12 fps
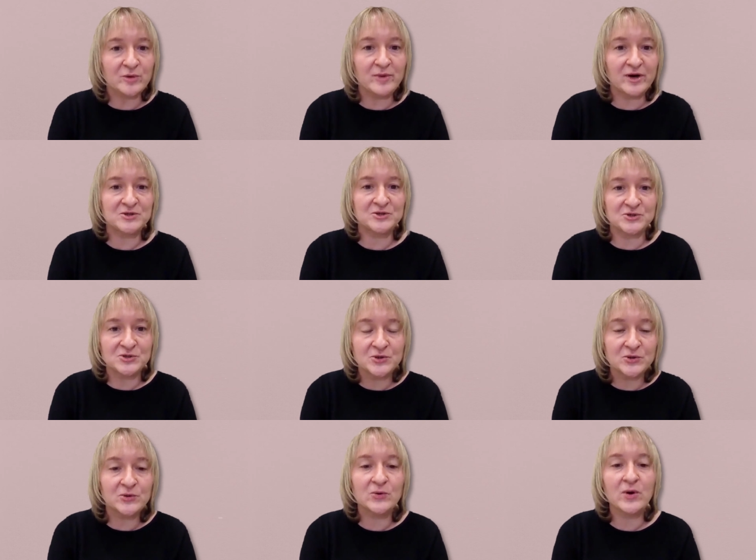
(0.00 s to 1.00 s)
about your
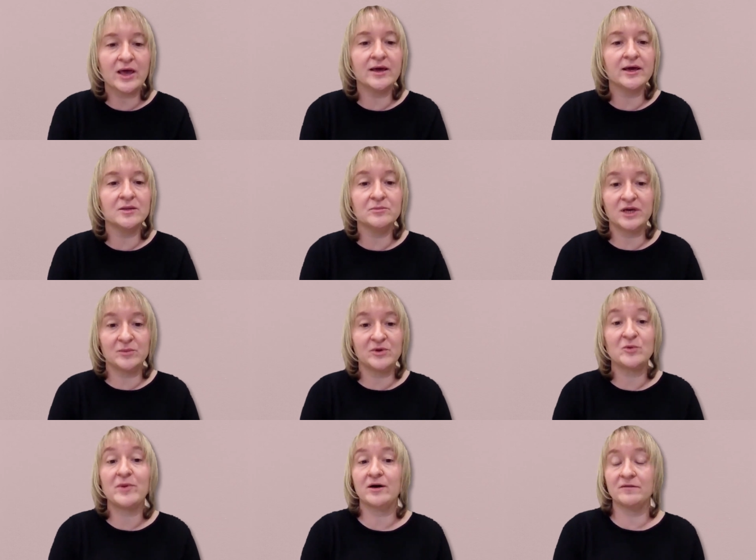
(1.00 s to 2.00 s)
school and maybe
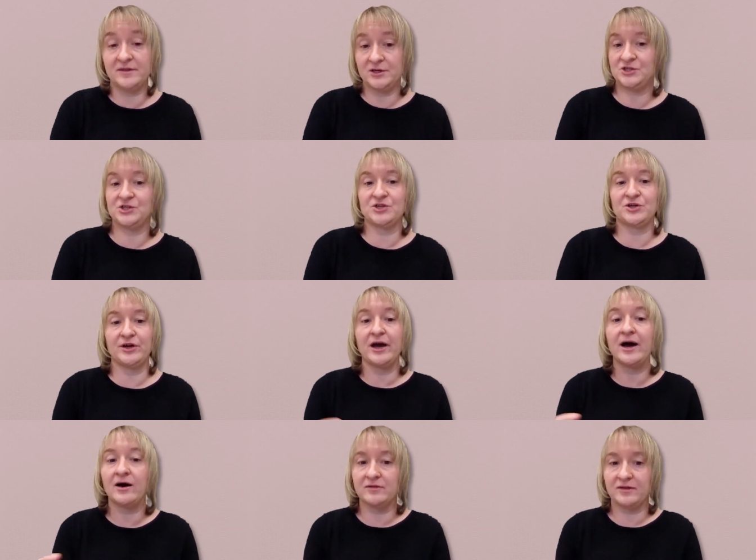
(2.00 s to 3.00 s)
about this year and
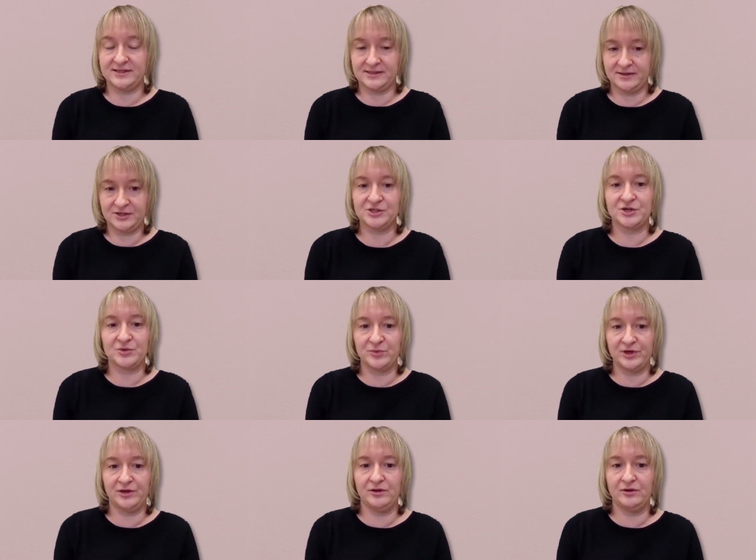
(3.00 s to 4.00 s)
how has this year
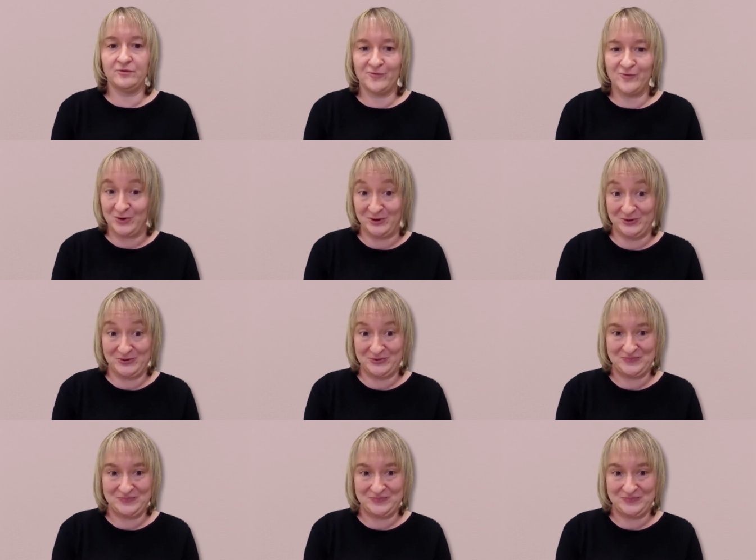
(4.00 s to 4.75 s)
been for you?